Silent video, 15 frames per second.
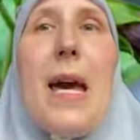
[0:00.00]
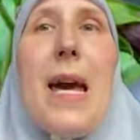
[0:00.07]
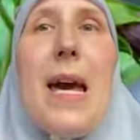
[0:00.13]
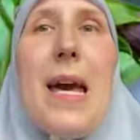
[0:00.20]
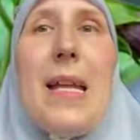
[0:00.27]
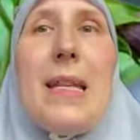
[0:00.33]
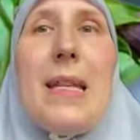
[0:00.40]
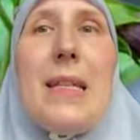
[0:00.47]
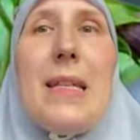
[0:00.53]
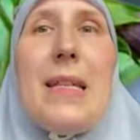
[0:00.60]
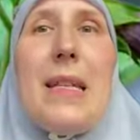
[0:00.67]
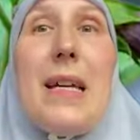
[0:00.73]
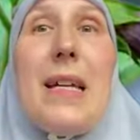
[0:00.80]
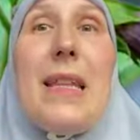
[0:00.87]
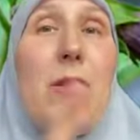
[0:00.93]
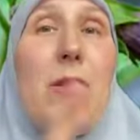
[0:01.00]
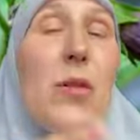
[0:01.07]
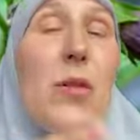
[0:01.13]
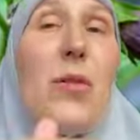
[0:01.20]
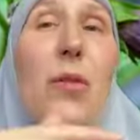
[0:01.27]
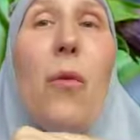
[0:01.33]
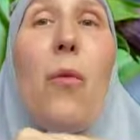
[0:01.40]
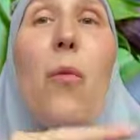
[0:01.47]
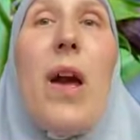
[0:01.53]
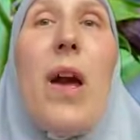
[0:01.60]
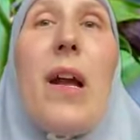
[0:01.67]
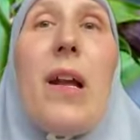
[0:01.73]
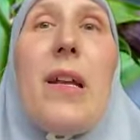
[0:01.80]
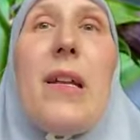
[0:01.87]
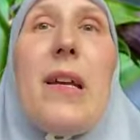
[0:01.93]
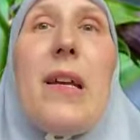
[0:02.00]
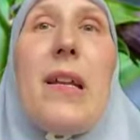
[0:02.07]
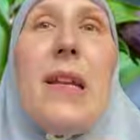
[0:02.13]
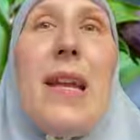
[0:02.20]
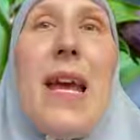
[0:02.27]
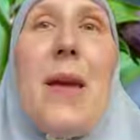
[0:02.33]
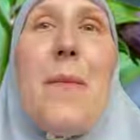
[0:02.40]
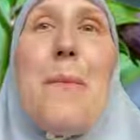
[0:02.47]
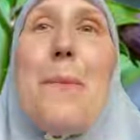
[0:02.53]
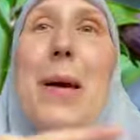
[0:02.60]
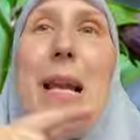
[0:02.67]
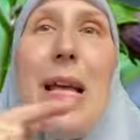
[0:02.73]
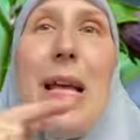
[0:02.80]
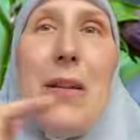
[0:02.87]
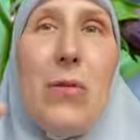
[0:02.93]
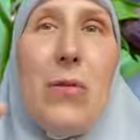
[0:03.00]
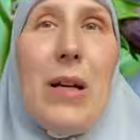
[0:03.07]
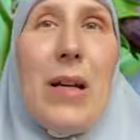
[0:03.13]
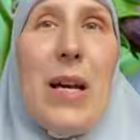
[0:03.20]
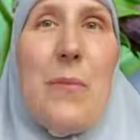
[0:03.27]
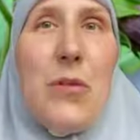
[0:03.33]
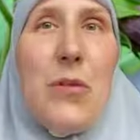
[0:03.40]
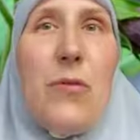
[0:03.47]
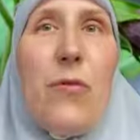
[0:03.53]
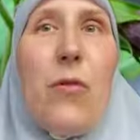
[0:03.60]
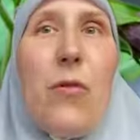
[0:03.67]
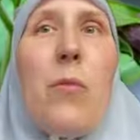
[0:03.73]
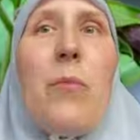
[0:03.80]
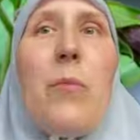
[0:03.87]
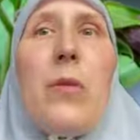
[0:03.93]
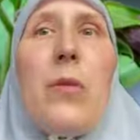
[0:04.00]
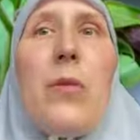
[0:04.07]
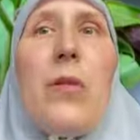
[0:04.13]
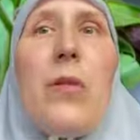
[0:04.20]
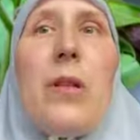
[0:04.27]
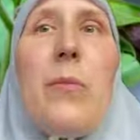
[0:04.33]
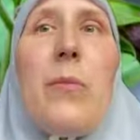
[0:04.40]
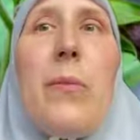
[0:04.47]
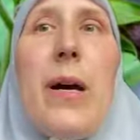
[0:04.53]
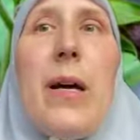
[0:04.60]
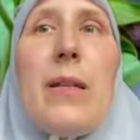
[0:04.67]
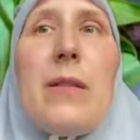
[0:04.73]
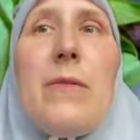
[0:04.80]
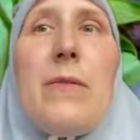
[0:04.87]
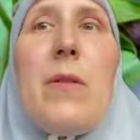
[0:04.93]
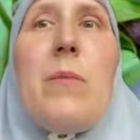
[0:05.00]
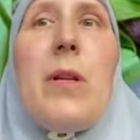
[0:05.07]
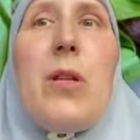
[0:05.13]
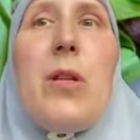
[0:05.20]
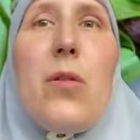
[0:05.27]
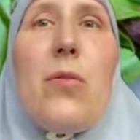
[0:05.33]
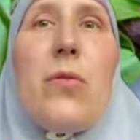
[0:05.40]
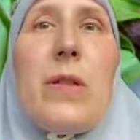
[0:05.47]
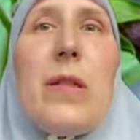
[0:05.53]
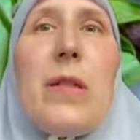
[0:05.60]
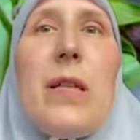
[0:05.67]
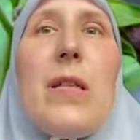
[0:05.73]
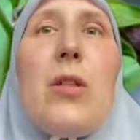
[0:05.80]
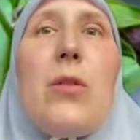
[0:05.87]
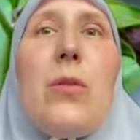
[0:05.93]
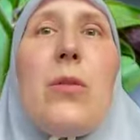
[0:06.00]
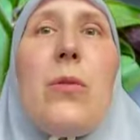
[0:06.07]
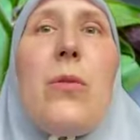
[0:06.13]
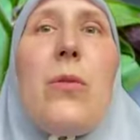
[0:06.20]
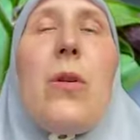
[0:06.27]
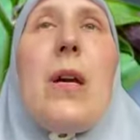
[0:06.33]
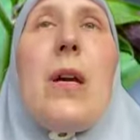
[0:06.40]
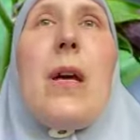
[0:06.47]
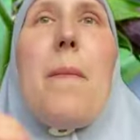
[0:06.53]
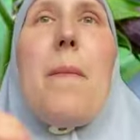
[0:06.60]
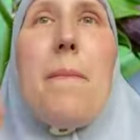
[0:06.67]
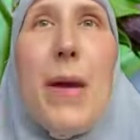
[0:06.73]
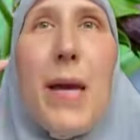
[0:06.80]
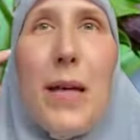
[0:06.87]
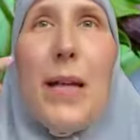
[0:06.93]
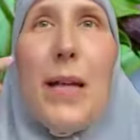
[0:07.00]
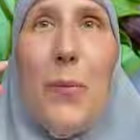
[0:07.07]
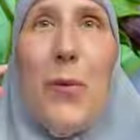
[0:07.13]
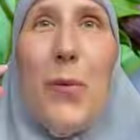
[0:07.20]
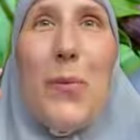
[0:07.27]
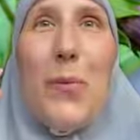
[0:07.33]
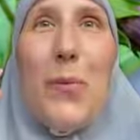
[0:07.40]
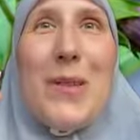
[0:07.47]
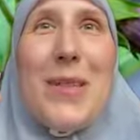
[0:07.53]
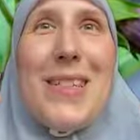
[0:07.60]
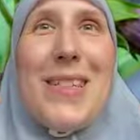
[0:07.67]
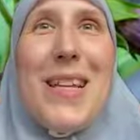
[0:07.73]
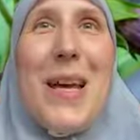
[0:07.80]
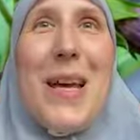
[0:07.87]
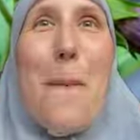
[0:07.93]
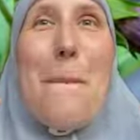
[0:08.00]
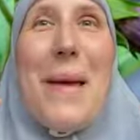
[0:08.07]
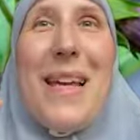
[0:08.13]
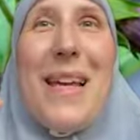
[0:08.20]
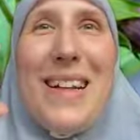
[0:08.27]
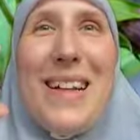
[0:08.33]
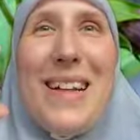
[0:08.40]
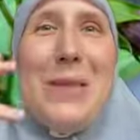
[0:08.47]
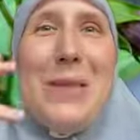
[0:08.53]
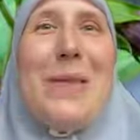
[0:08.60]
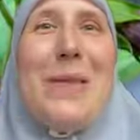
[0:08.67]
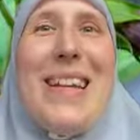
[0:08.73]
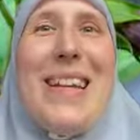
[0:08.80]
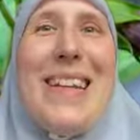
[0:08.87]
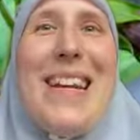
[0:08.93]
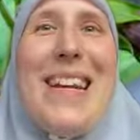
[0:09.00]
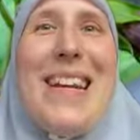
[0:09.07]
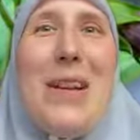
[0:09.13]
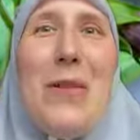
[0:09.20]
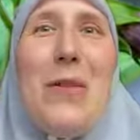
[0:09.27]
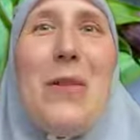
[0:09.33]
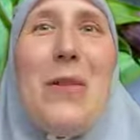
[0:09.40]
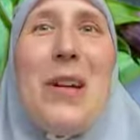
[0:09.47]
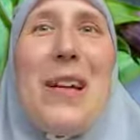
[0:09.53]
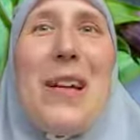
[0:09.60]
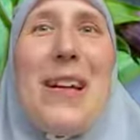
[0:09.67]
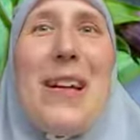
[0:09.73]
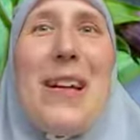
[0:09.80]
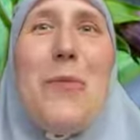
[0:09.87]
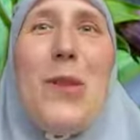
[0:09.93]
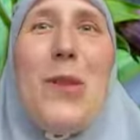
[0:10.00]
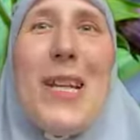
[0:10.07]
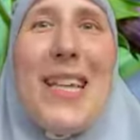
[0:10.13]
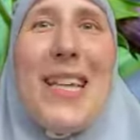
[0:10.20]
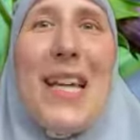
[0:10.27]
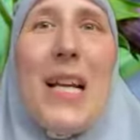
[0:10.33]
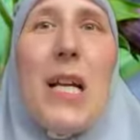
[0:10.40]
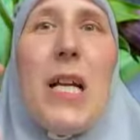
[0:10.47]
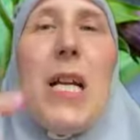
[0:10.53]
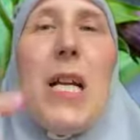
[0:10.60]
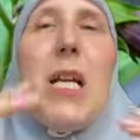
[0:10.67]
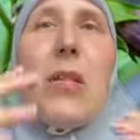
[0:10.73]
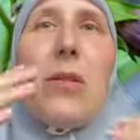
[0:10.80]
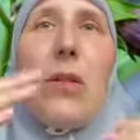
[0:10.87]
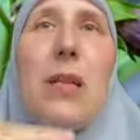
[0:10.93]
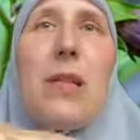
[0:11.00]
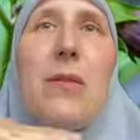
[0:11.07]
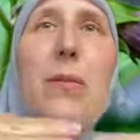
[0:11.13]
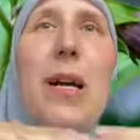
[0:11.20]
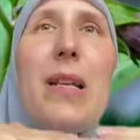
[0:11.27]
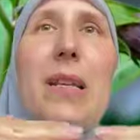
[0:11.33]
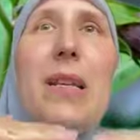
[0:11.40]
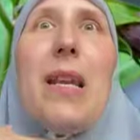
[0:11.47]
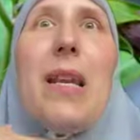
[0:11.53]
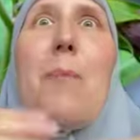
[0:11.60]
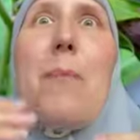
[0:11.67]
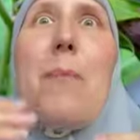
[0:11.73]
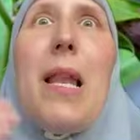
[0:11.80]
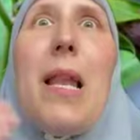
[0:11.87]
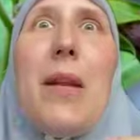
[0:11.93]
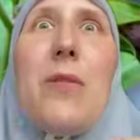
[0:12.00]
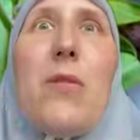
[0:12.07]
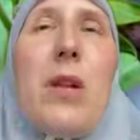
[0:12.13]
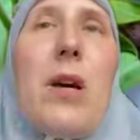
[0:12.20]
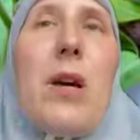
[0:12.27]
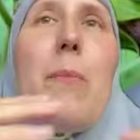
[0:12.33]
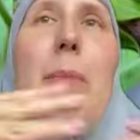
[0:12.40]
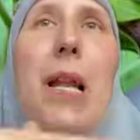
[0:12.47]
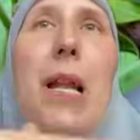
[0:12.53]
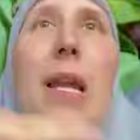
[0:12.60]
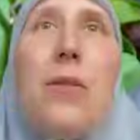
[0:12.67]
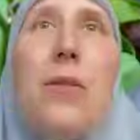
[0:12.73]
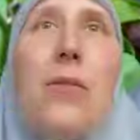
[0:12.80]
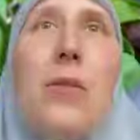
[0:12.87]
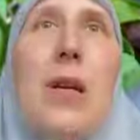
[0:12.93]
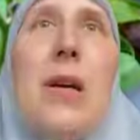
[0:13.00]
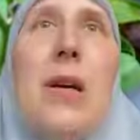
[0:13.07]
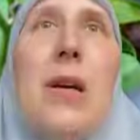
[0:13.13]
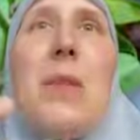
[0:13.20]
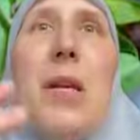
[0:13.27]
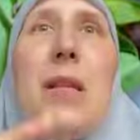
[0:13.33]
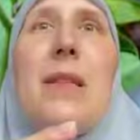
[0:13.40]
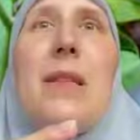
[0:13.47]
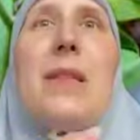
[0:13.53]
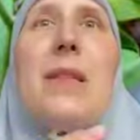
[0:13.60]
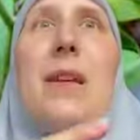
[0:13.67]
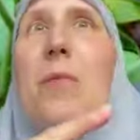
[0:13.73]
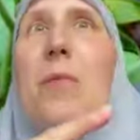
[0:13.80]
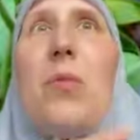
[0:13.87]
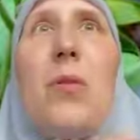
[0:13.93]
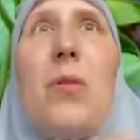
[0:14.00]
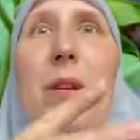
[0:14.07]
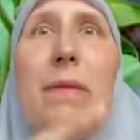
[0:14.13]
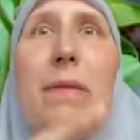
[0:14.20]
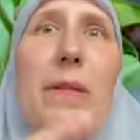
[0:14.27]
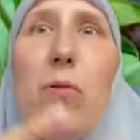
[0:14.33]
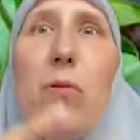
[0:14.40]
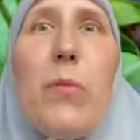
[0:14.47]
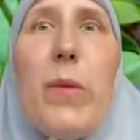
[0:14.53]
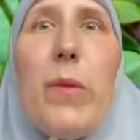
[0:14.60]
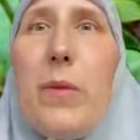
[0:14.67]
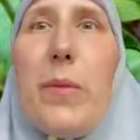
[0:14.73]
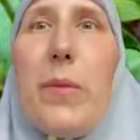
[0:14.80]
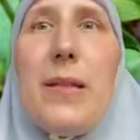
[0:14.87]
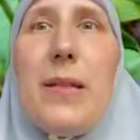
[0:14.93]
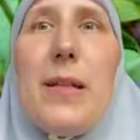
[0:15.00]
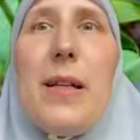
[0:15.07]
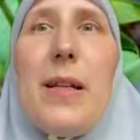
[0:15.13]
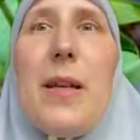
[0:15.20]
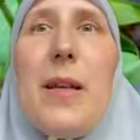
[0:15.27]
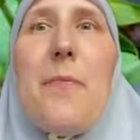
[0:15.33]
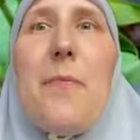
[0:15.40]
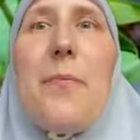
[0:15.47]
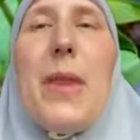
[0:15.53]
And that's also where the name belladonna comes from, because in the past, women used it to make their pupils bigger so that they look prettier. So that's why the name belladonna. Belladonna means a beautiful woman, basically.